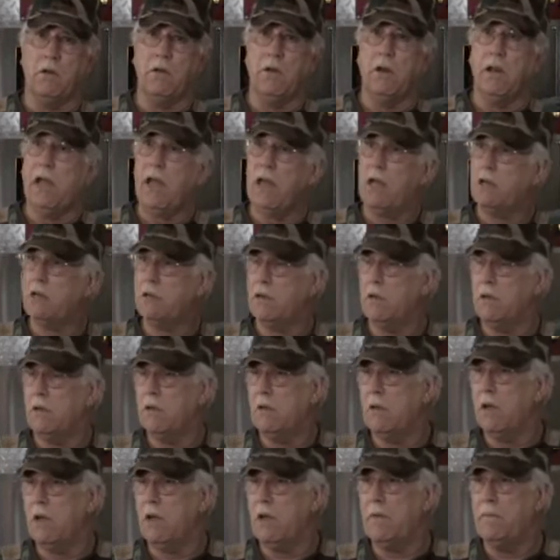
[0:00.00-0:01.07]
need actually
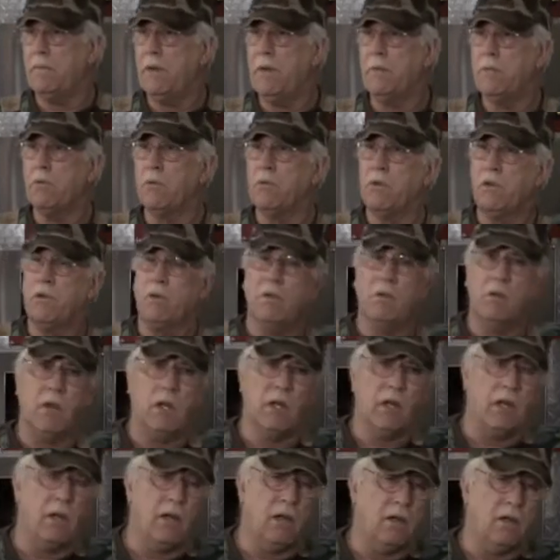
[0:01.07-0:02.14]
people to,
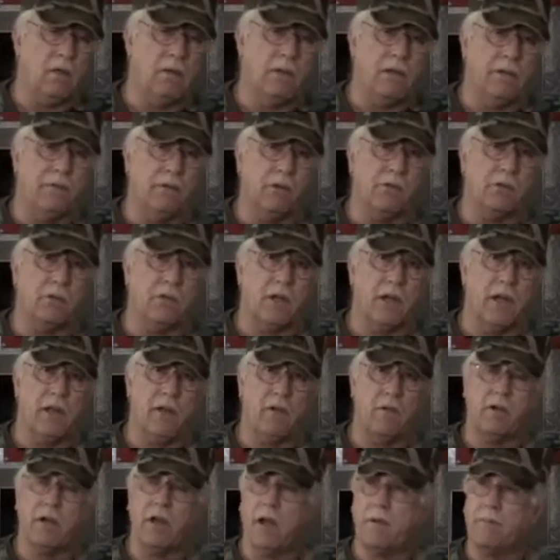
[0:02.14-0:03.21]
if there's a
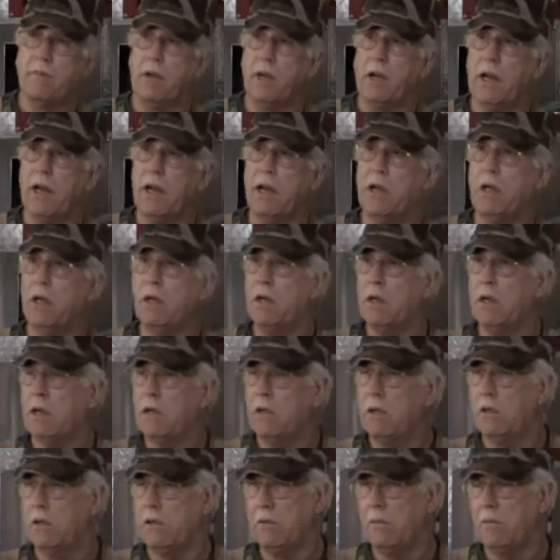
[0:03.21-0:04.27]
helicopter landing,
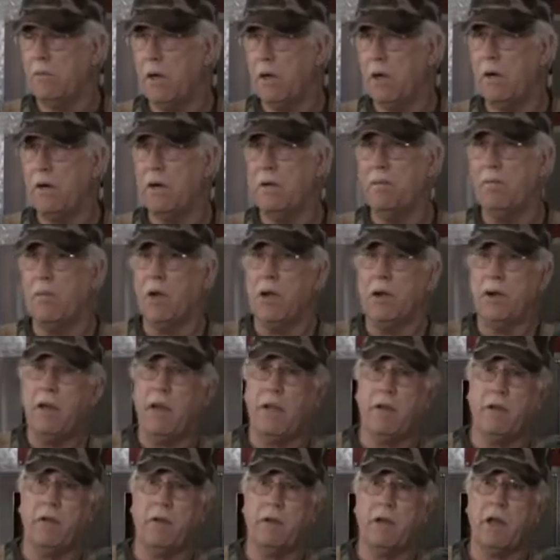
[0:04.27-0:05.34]
to mind the
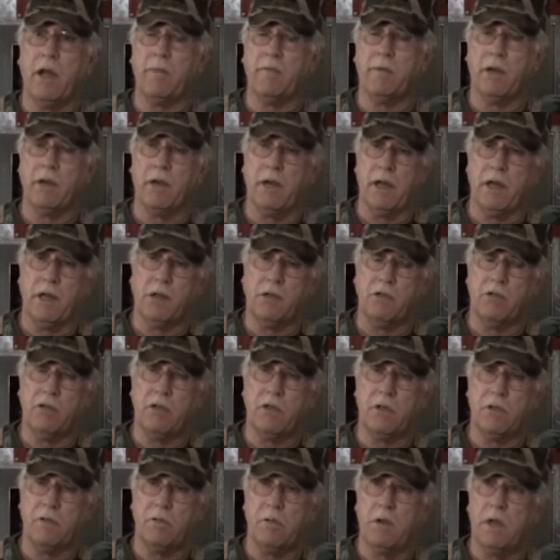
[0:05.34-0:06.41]
helicopter landing
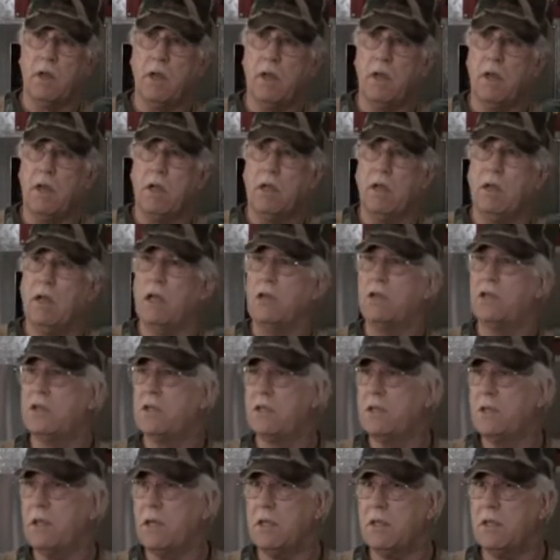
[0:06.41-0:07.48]
zone,
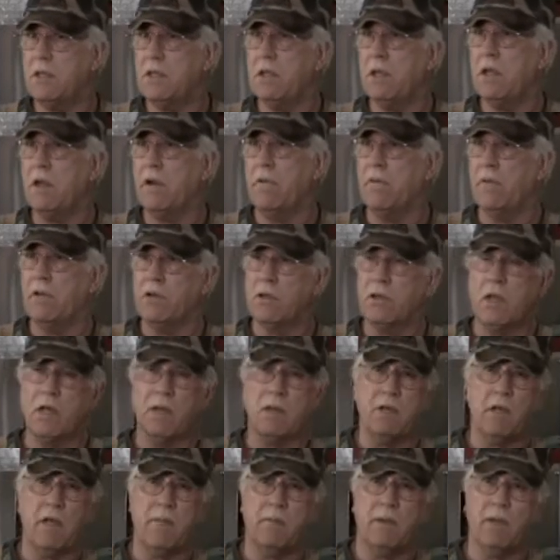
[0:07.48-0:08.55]
assist, and if there's any
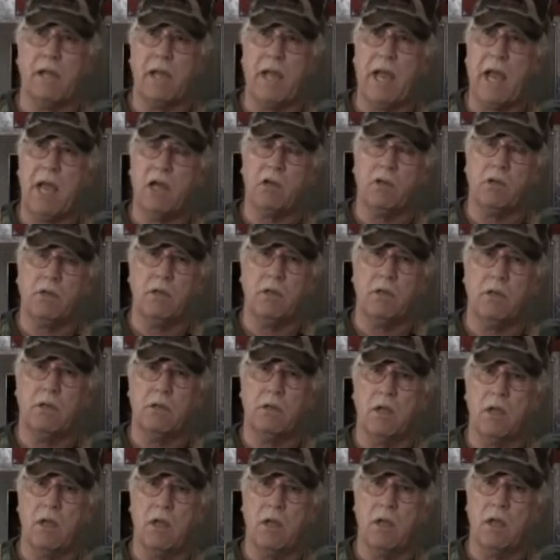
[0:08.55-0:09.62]
type of casualties.
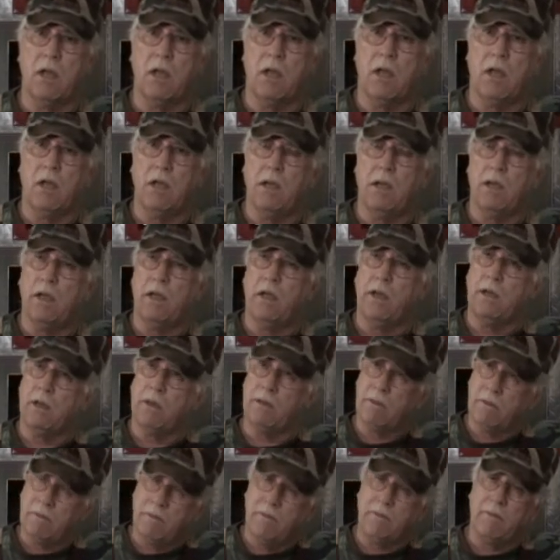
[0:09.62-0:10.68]

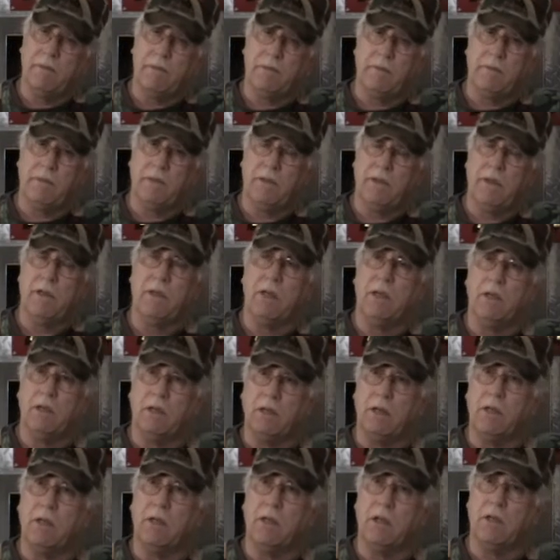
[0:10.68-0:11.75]
And let me tell
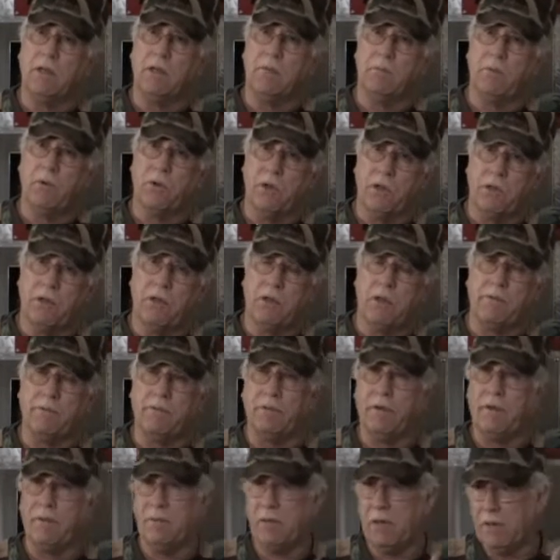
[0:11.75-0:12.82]
you, it's pretty tough.
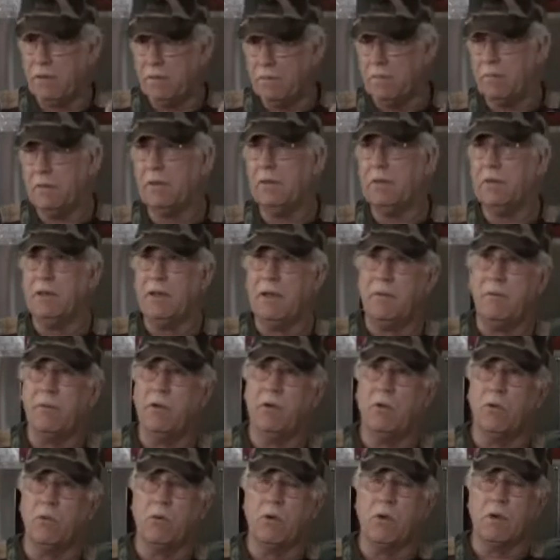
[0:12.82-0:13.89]
I mean, I'm an
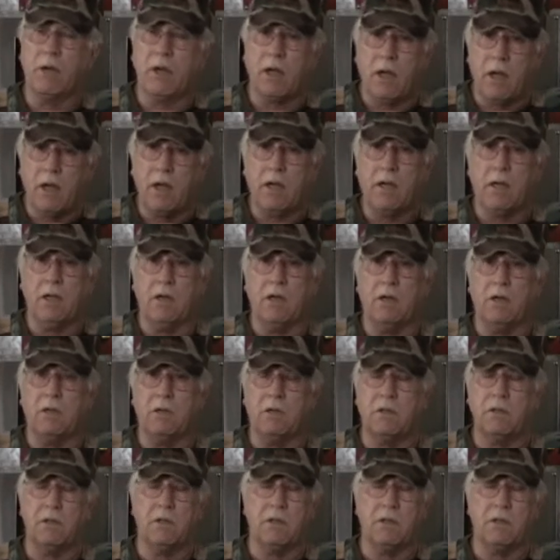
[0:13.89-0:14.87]
older guy, and